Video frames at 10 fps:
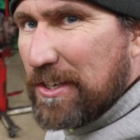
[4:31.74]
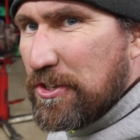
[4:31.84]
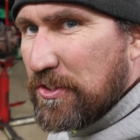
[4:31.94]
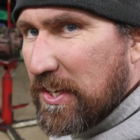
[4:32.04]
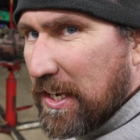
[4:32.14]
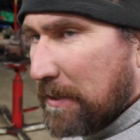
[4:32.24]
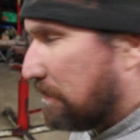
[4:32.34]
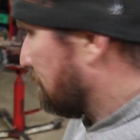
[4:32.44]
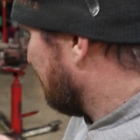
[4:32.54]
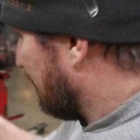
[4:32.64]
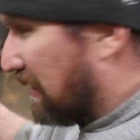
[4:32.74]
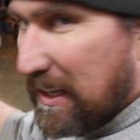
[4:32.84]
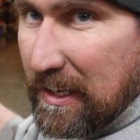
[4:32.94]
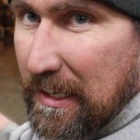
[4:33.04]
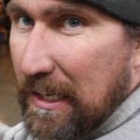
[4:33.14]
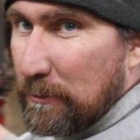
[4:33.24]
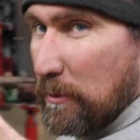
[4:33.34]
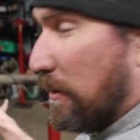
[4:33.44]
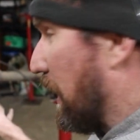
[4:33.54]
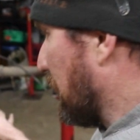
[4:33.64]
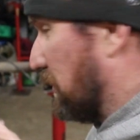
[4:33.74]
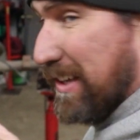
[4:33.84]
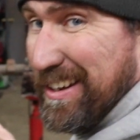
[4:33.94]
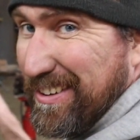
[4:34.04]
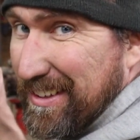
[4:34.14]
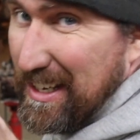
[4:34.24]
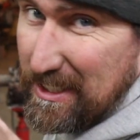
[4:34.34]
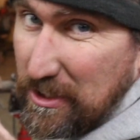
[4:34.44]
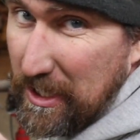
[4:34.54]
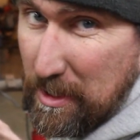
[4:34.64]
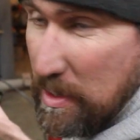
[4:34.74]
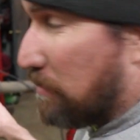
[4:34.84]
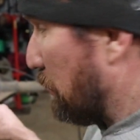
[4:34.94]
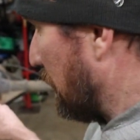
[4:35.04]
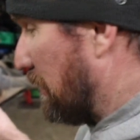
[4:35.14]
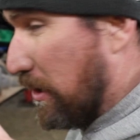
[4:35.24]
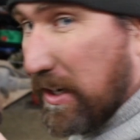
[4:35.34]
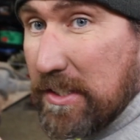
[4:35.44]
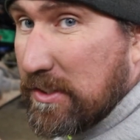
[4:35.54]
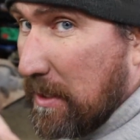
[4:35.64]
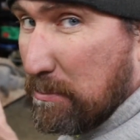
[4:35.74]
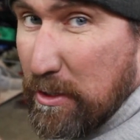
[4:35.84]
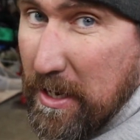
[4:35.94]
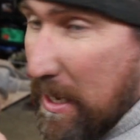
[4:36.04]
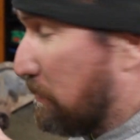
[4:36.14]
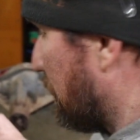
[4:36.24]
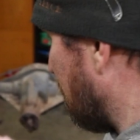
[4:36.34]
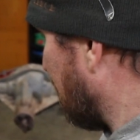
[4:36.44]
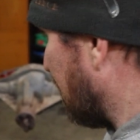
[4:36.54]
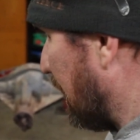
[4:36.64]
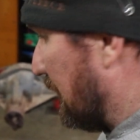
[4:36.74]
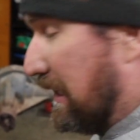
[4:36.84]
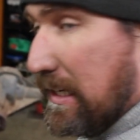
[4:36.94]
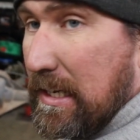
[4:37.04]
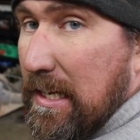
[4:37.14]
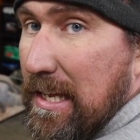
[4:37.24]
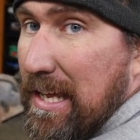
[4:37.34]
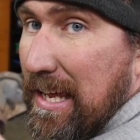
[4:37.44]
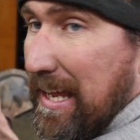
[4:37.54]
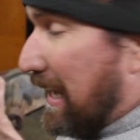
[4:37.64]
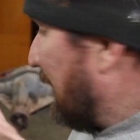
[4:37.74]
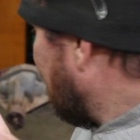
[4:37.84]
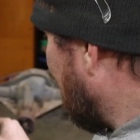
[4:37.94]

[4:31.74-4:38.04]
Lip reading: as you see, got the rear axle out. That actually come out pretty darn easy. I'm pretty happy about that. And